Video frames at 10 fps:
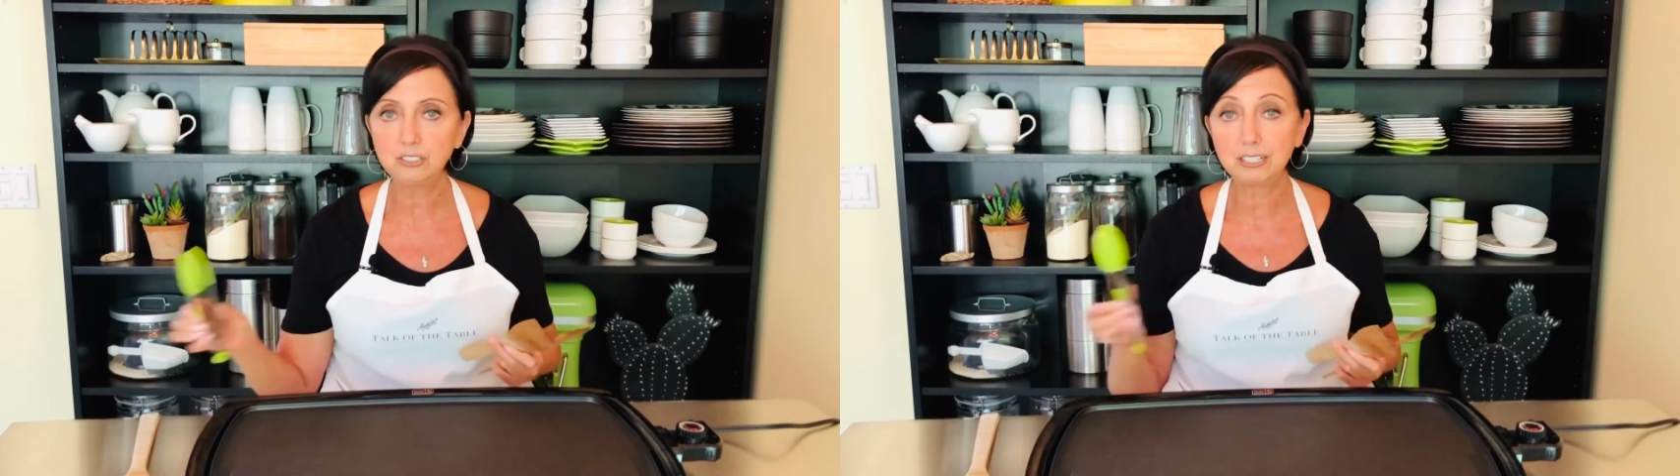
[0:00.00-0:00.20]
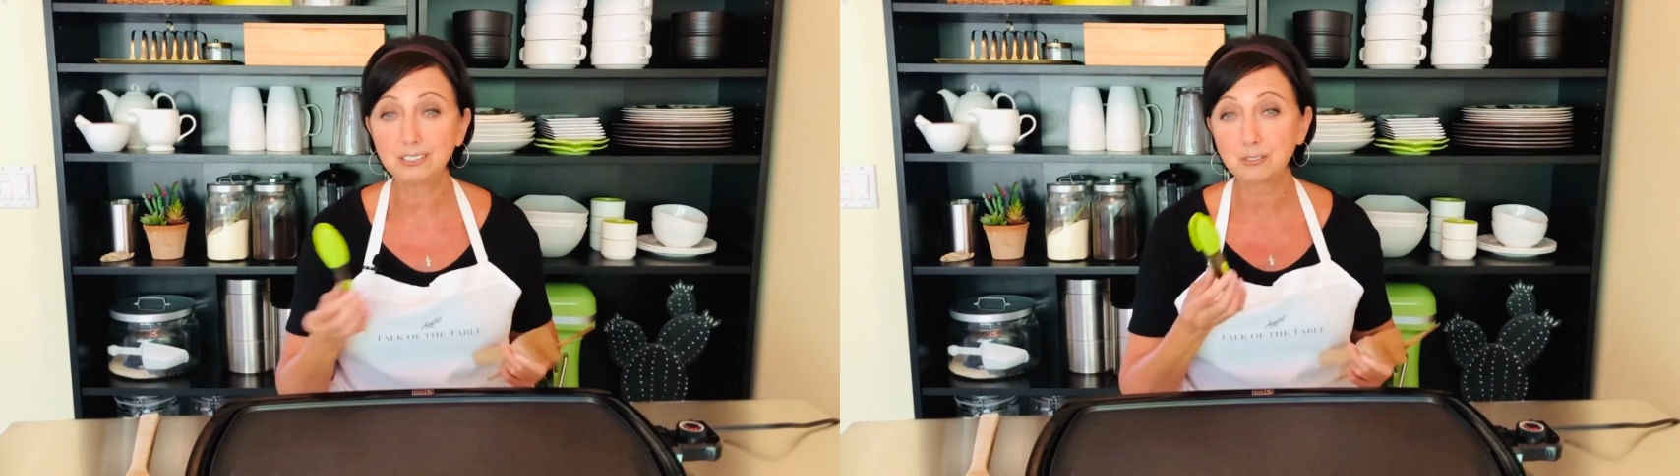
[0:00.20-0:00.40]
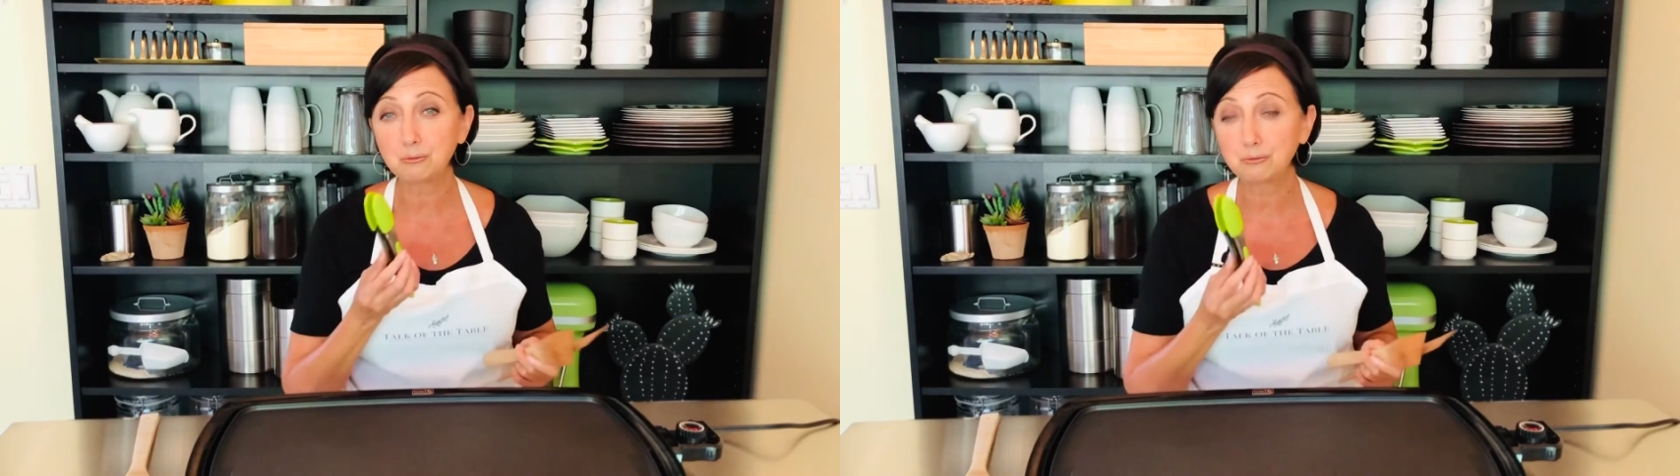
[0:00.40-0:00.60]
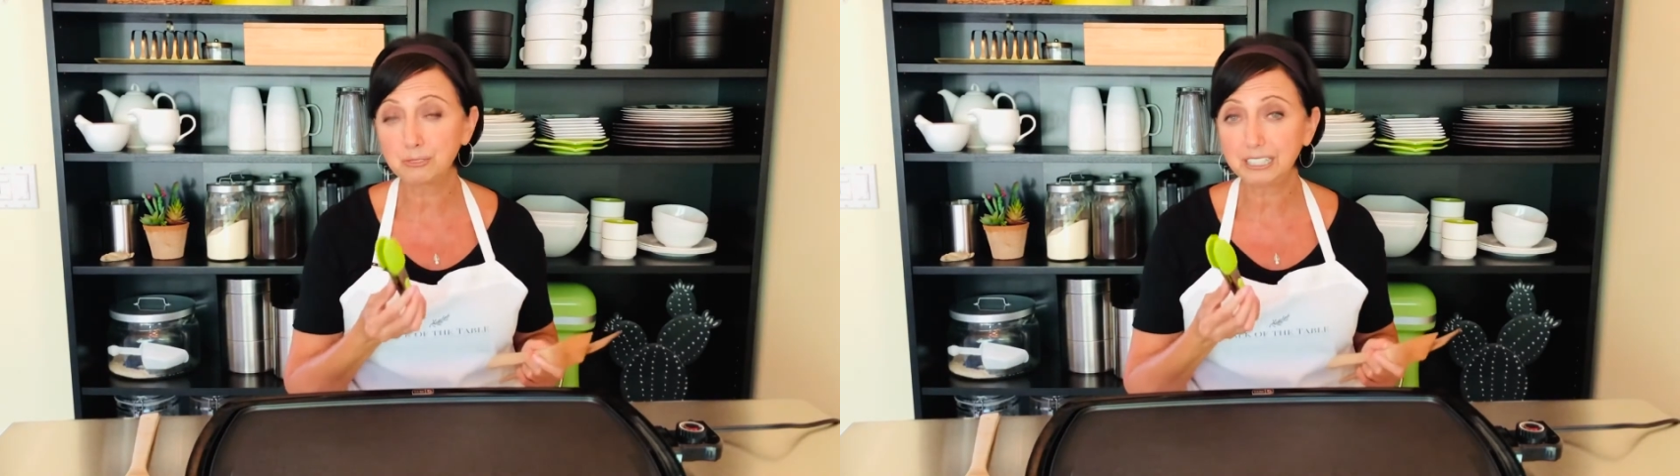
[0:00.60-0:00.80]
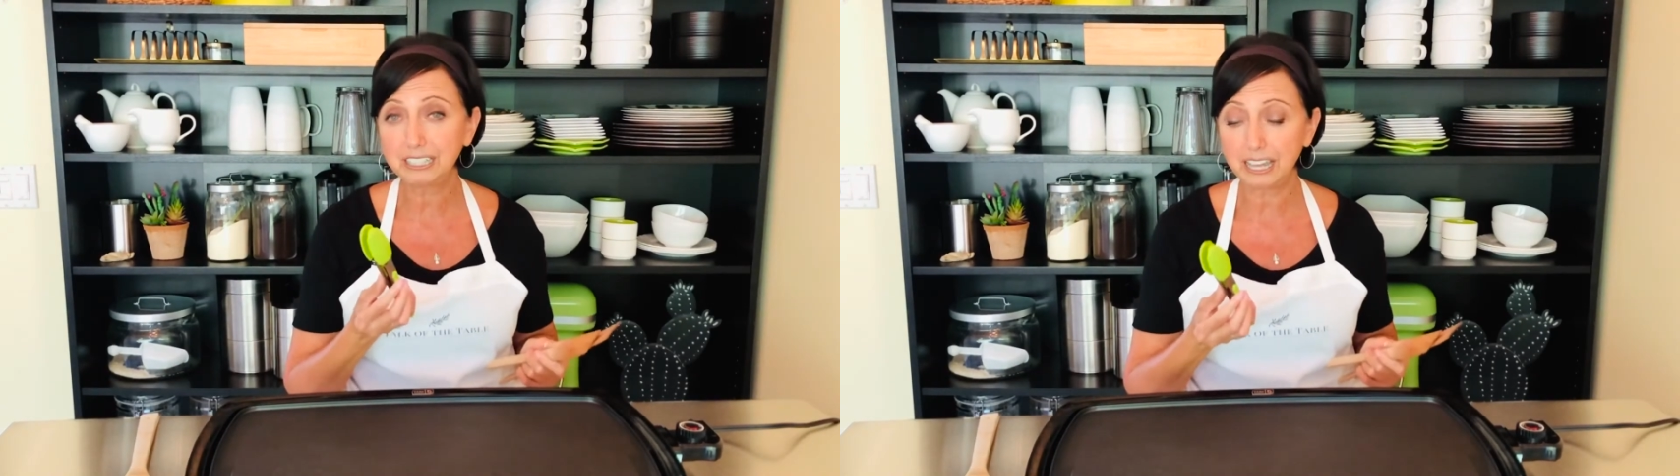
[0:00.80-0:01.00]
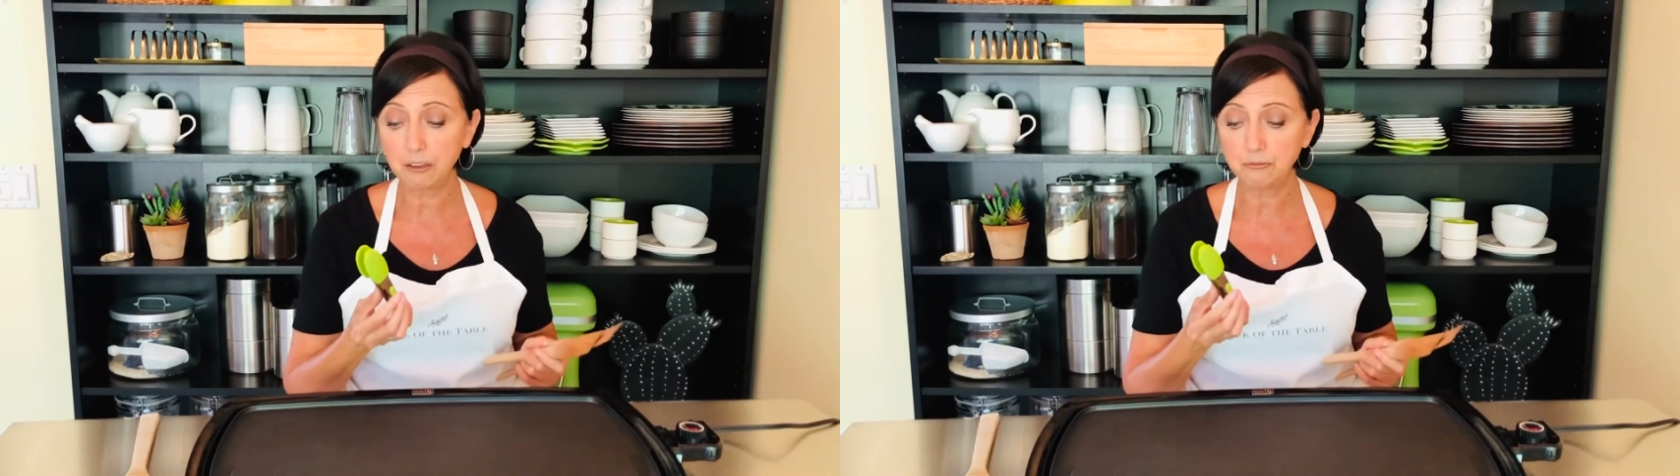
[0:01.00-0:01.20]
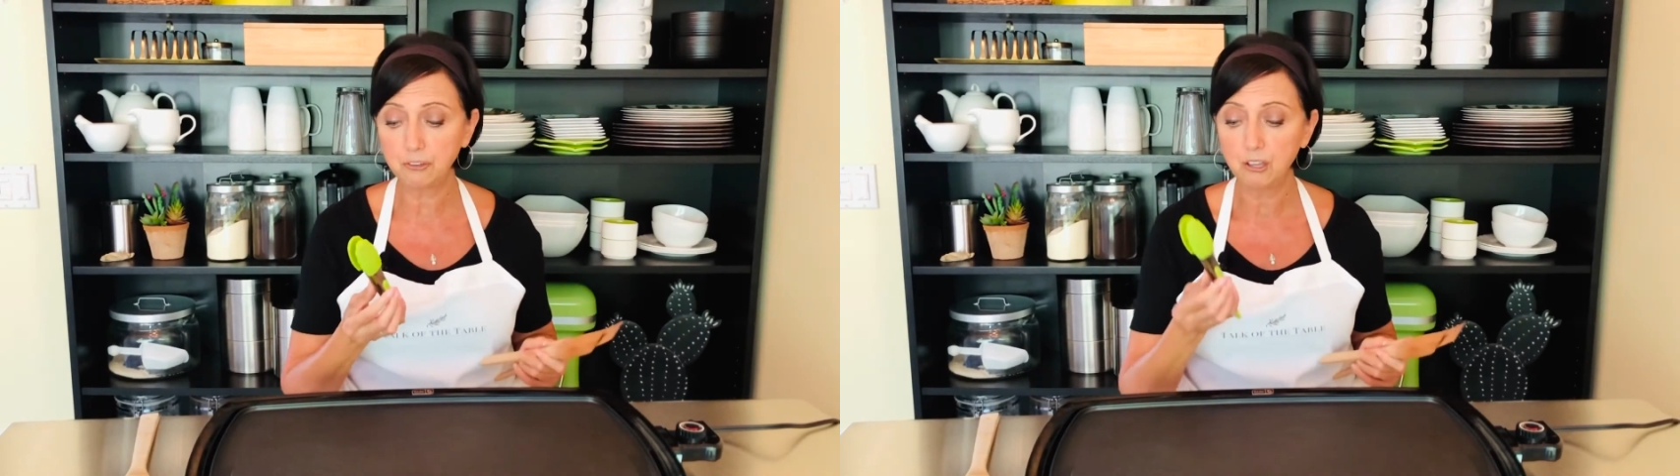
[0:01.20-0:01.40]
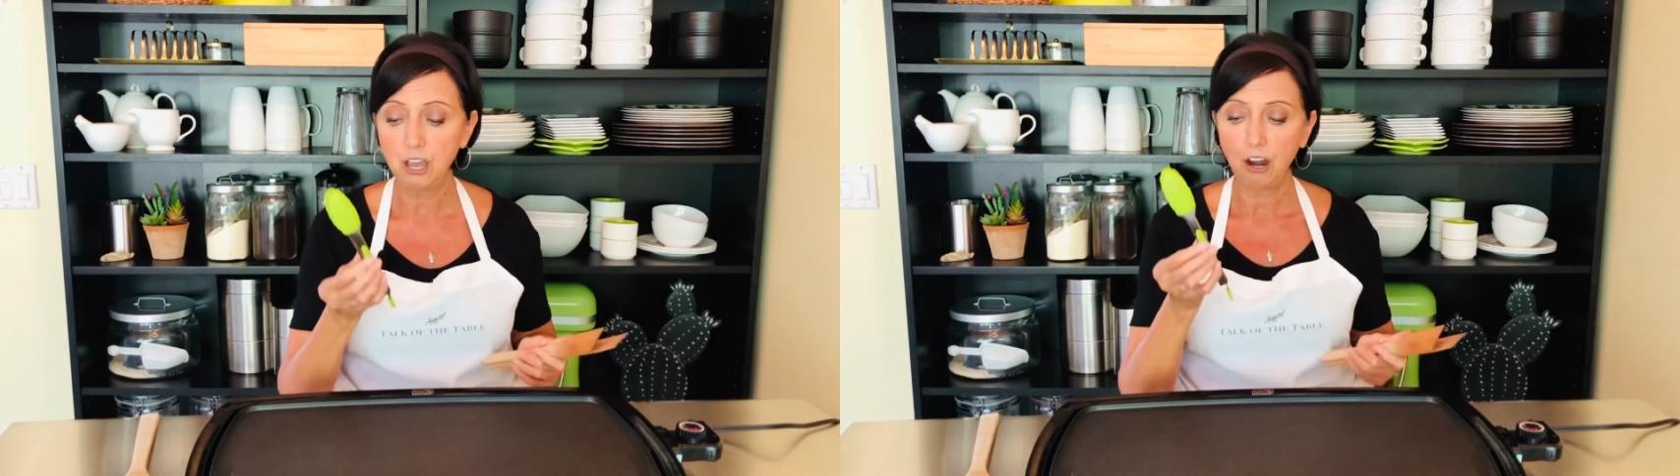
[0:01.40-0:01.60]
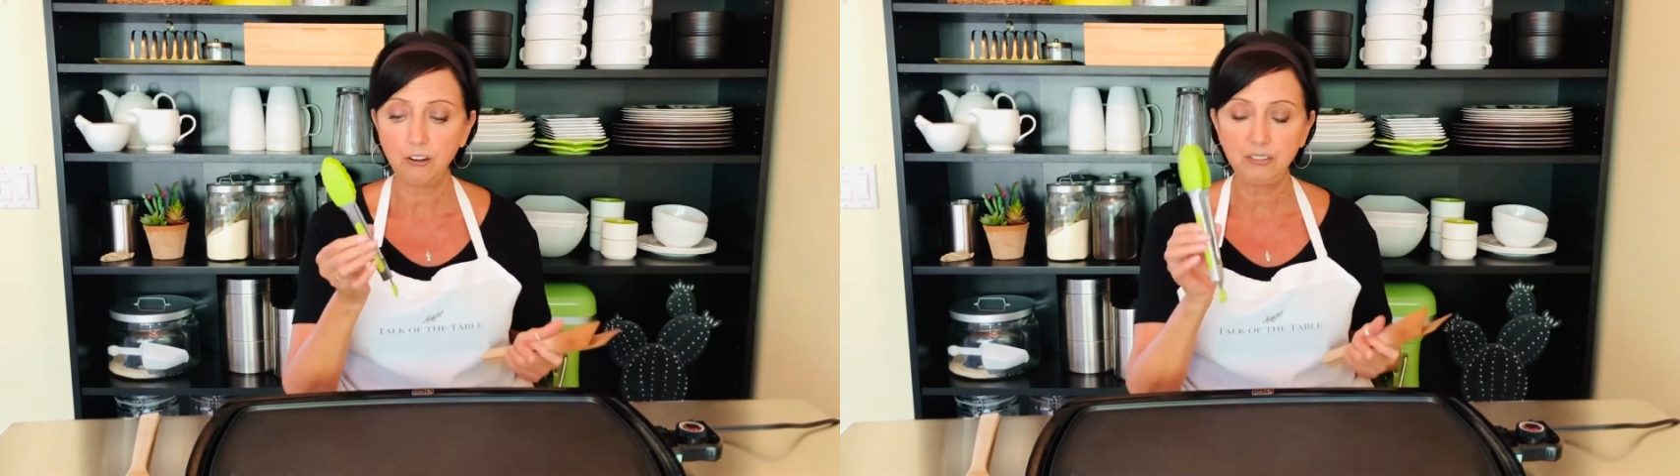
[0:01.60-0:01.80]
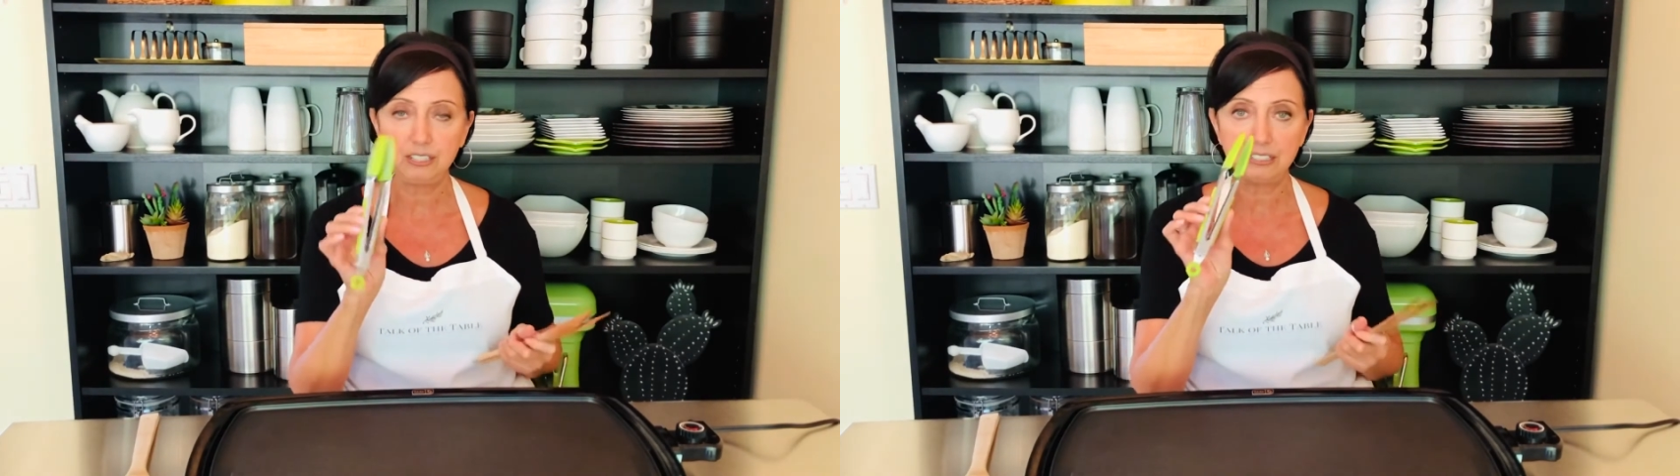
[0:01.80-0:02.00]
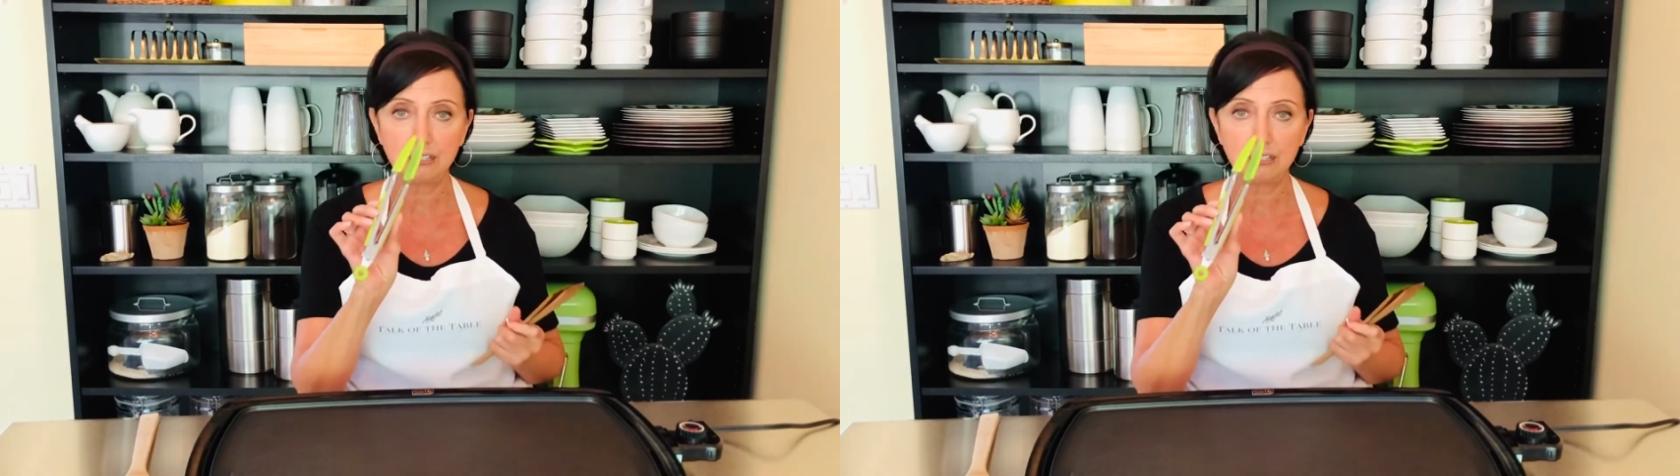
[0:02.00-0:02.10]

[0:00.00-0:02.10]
that's really helpful are these